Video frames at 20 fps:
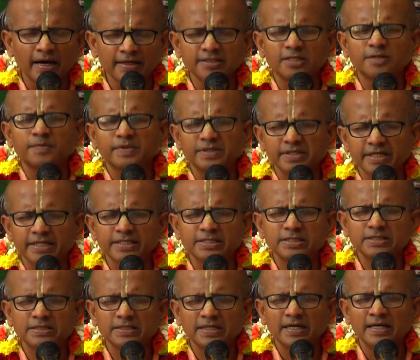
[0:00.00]
Andhra
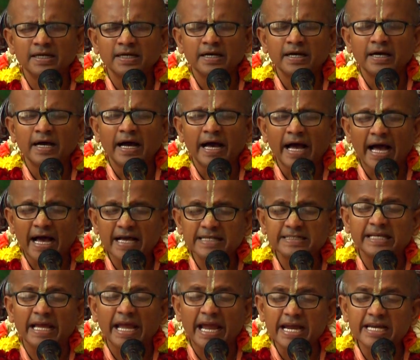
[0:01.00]
Pradesh
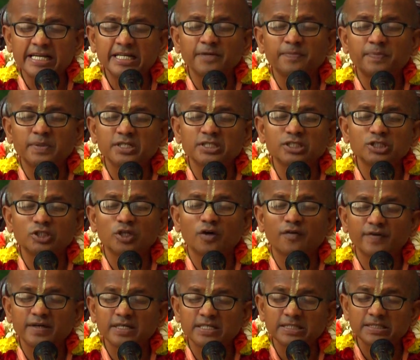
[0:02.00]
has eighty percent
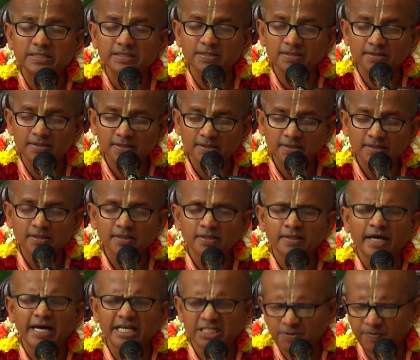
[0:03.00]
of its,
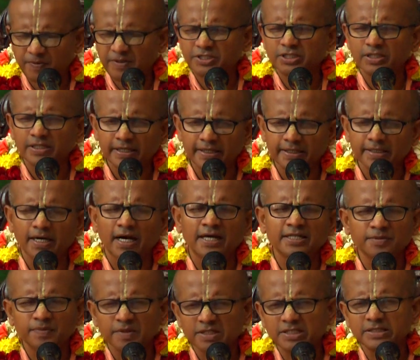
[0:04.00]
especially
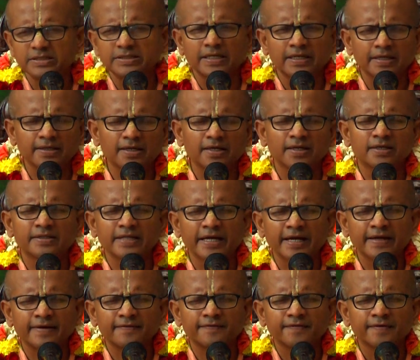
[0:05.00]
Andhra Pradesh and Telangana, they
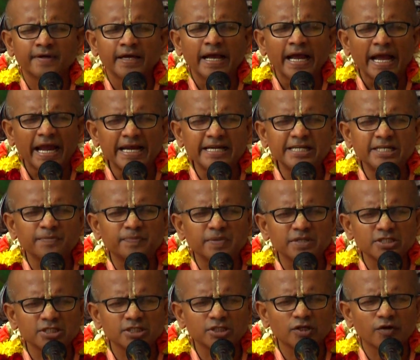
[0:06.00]
are eighty
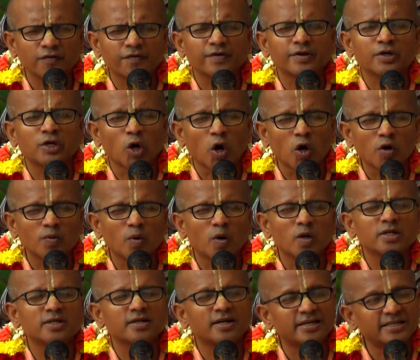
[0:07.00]
percent of our
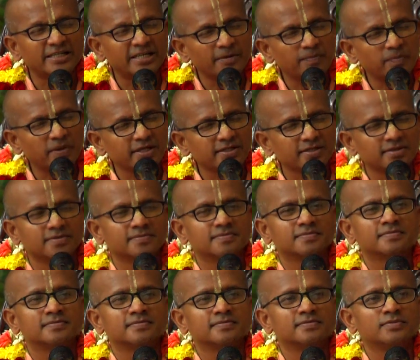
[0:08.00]
groundwater are depleted.
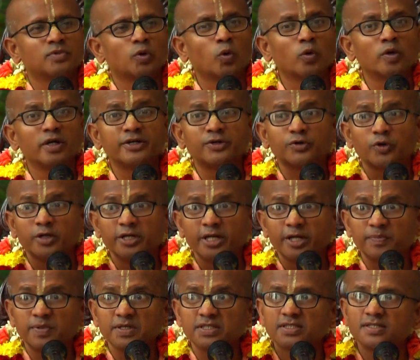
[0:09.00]
Only
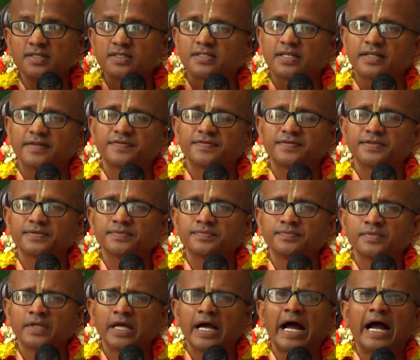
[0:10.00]
twenty percent is left.
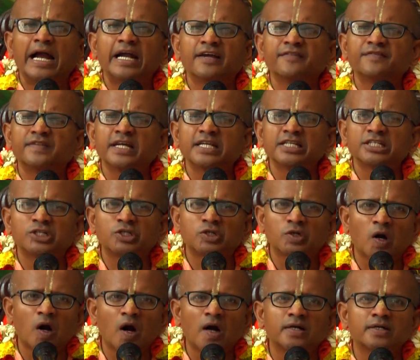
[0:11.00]
And if there is a
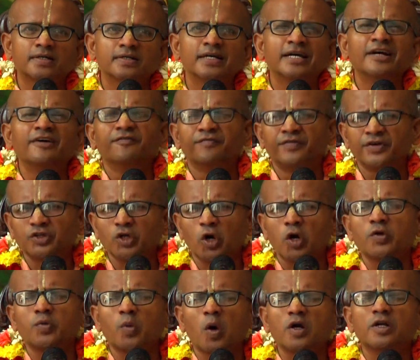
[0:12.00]
drought,
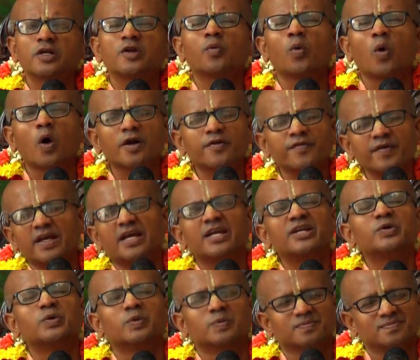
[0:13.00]
without water, what we
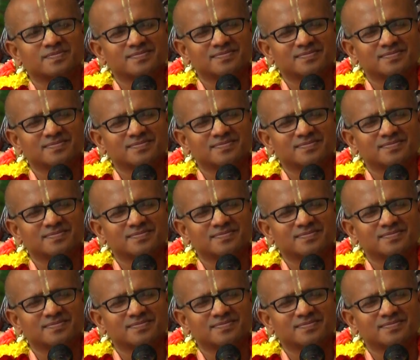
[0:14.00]
can do?